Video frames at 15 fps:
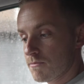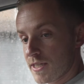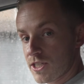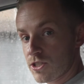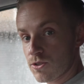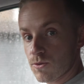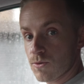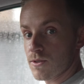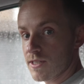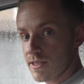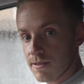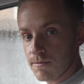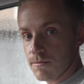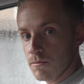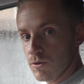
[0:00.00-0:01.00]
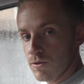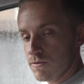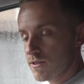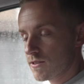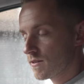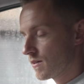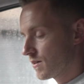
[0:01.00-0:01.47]
make sure that it
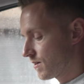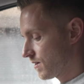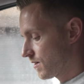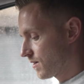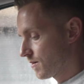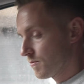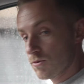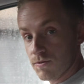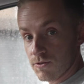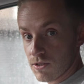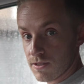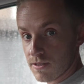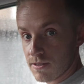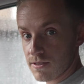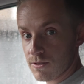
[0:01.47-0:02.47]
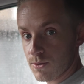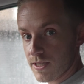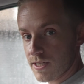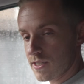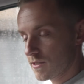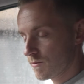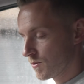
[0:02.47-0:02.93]
moves on as quickly as